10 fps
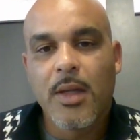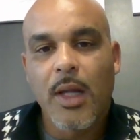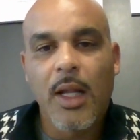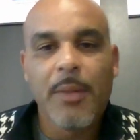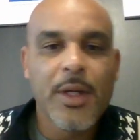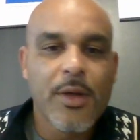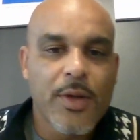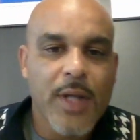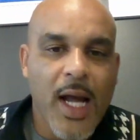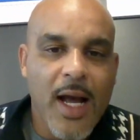Let me know
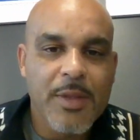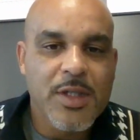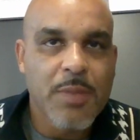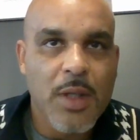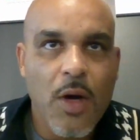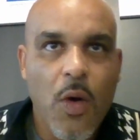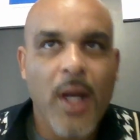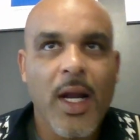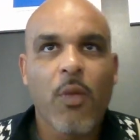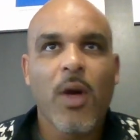in the comments below.
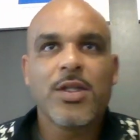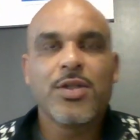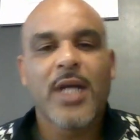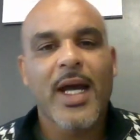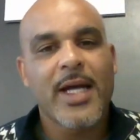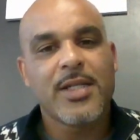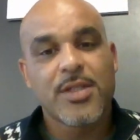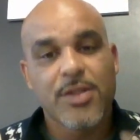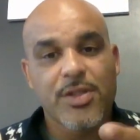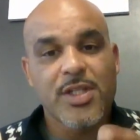And I want you to
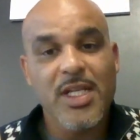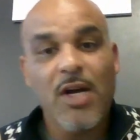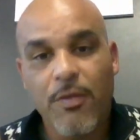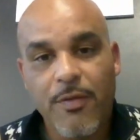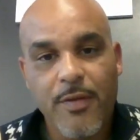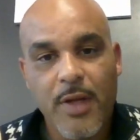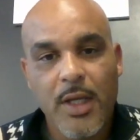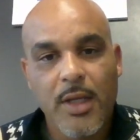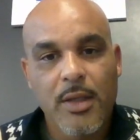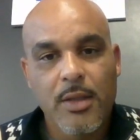ask yourself
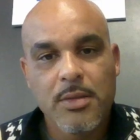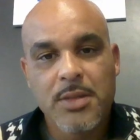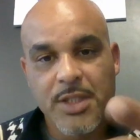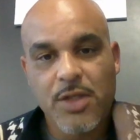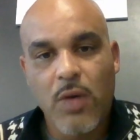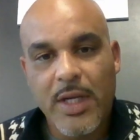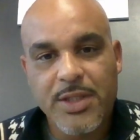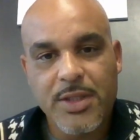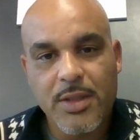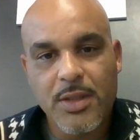this
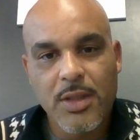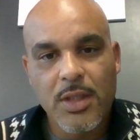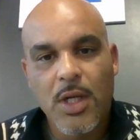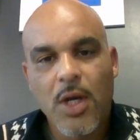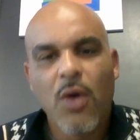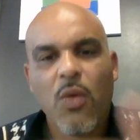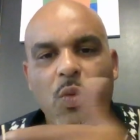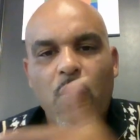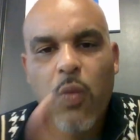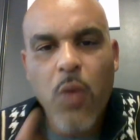question.
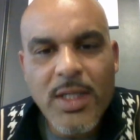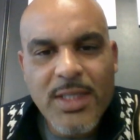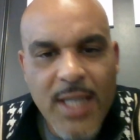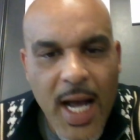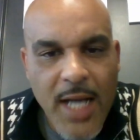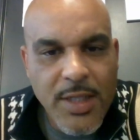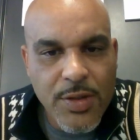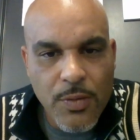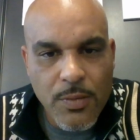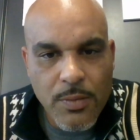What did I do?